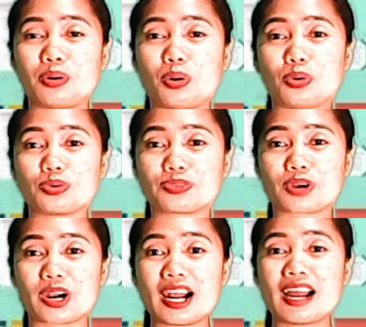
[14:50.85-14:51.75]

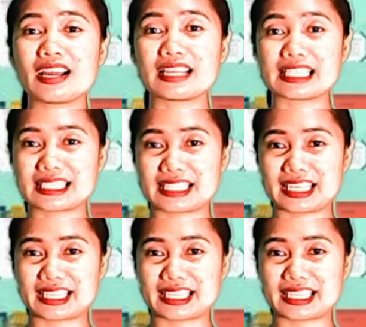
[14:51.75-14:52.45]
over 6.